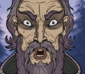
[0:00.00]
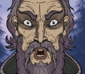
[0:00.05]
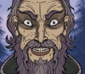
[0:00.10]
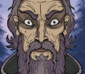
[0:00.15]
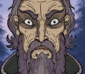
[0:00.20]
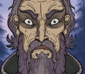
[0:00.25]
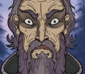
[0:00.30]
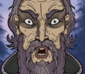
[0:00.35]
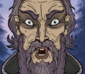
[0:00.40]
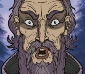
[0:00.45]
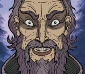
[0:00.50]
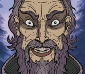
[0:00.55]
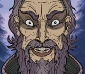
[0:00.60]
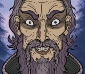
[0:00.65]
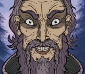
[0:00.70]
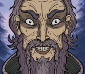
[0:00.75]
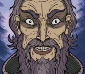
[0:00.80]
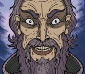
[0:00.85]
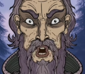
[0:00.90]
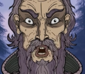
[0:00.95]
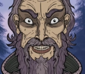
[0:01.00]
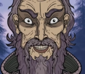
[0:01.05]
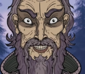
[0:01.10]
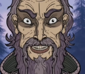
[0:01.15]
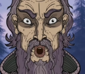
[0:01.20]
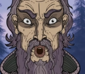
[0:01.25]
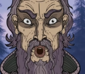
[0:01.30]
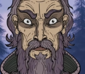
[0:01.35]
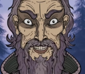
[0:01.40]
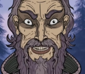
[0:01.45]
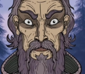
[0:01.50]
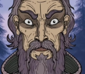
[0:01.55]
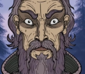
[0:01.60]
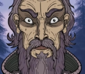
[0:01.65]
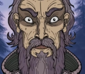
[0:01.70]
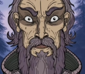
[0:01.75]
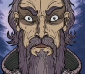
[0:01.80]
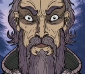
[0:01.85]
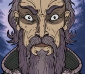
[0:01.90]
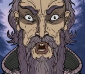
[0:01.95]
embody deeper truths
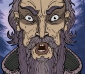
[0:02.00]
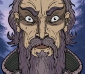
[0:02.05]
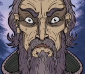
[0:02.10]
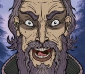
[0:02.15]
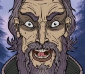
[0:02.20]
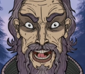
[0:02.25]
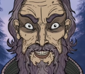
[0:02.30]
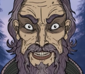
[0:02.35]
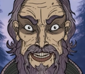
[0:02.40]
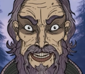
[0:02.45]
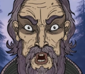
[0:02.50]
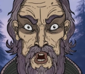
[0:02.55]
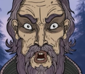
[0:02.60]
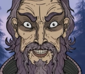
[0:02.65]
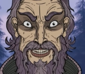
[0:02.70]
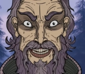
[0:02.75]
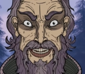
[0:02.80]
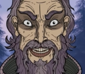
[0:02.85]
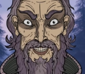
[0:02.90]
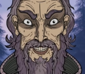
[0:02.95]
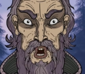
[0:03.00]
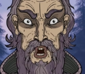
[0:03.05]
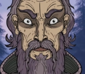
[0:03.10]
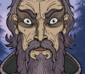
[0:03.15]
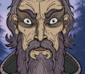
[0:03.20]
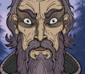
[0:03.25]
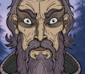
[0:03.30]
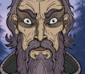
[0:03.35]
about human nature.